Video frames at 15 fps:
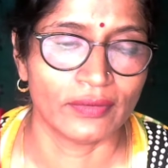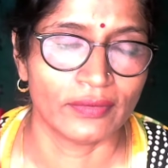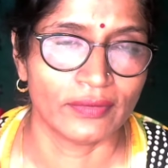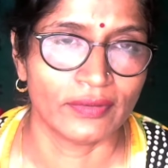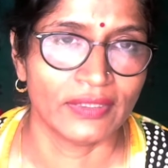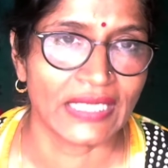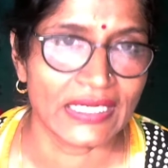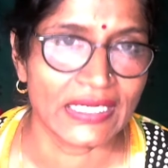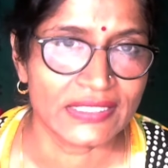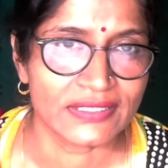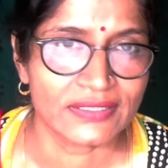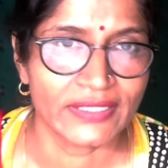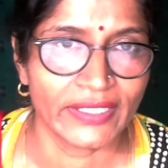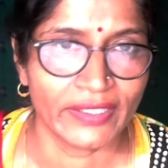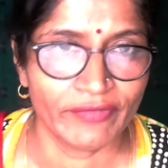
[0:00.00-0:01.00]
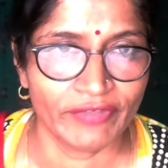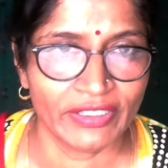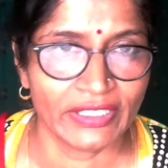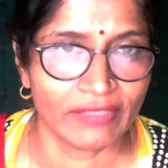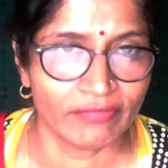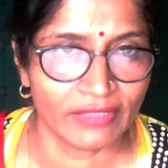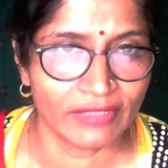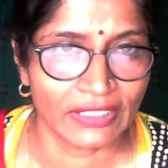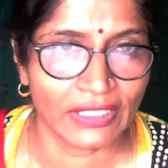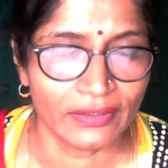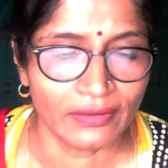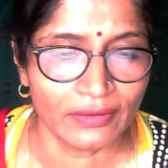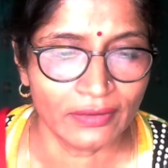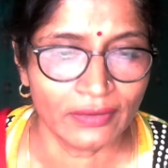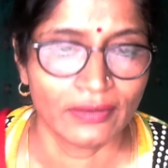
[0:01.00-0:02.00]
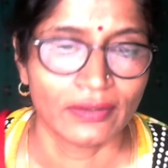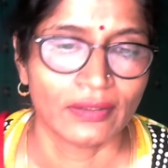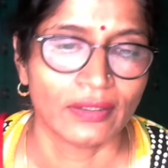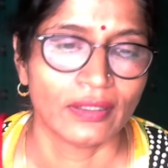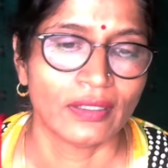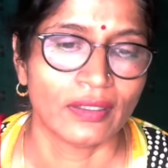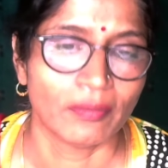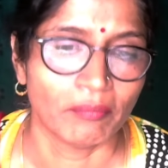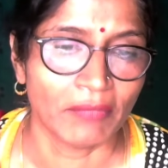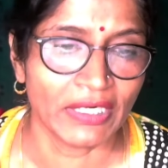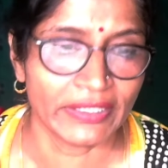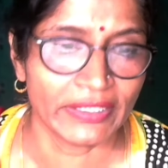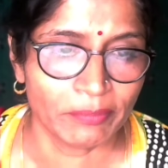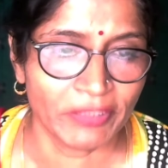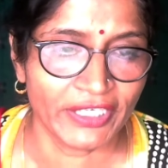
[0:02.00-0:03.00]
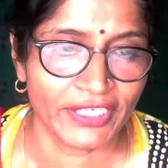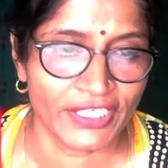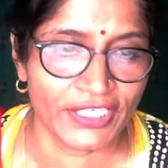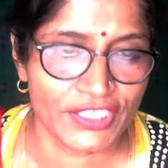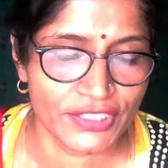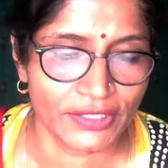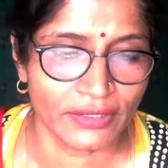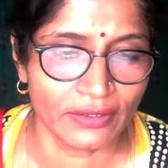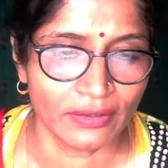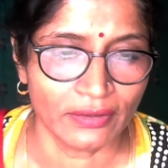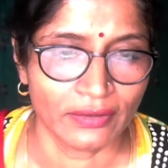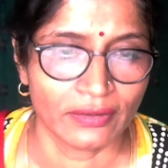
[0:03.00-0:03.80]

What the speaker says: Last day we have done multiplication